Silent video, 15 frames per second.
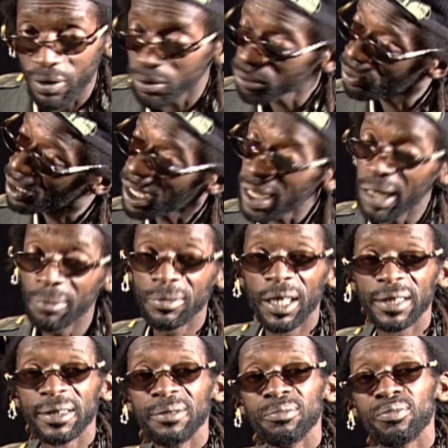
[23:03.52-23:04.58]
Well, I am
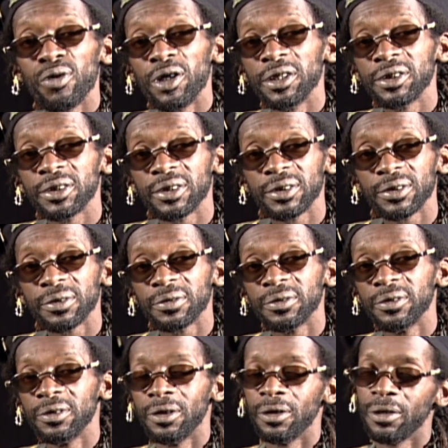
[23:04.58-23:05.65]
not impressed
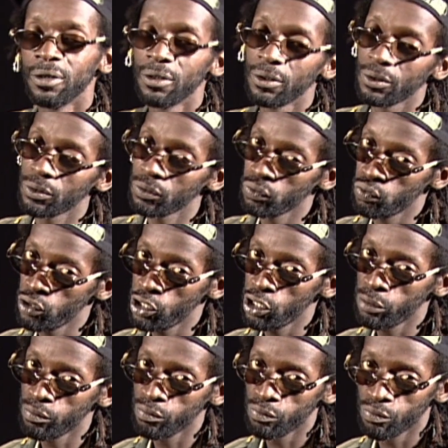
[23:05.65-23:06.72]
with
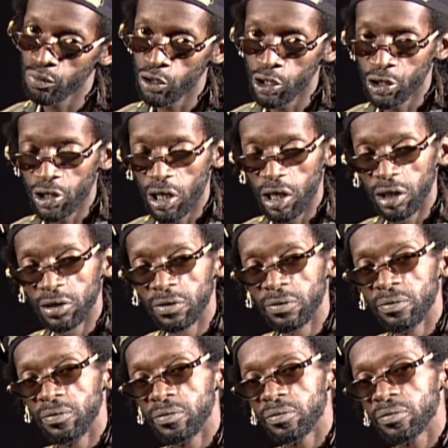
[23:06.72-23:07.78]

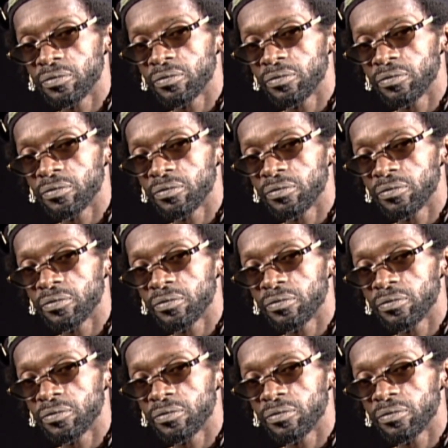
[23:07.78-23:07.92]
impression.